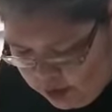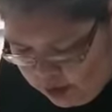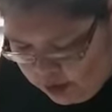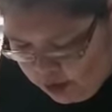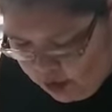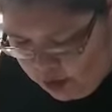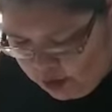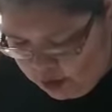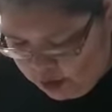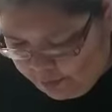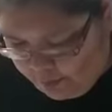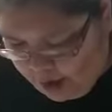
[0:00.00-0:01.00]
of salt,
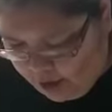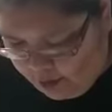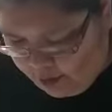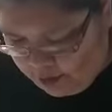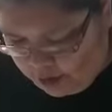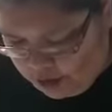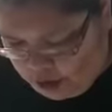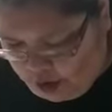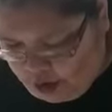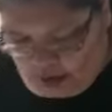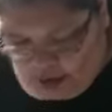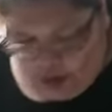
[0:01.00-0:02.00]
the flour, the
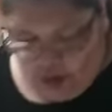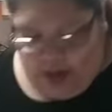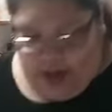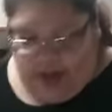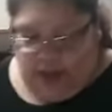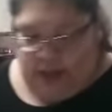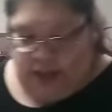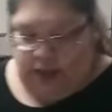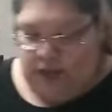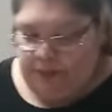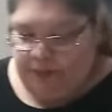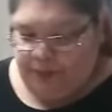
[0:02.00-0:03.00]
sugar, and the dry
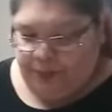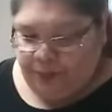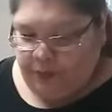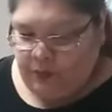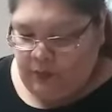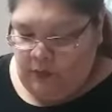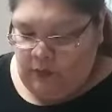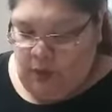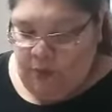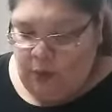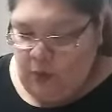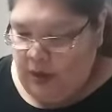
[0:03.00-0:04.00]
yeast.
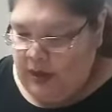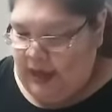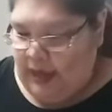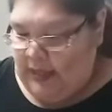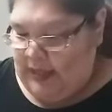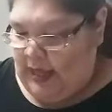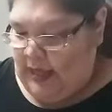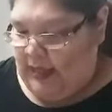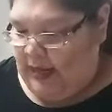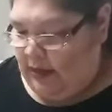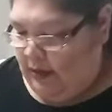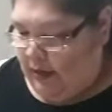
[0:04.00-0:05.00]
But we're gonna add that
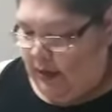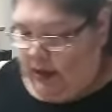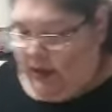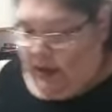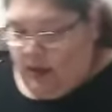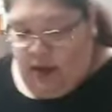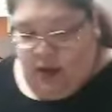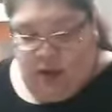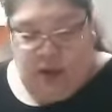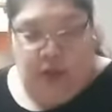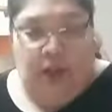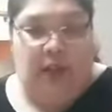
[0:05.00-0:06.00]
later
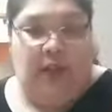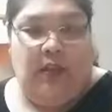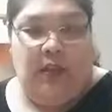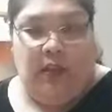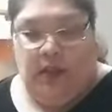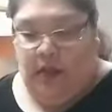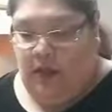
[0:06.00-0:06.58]
to this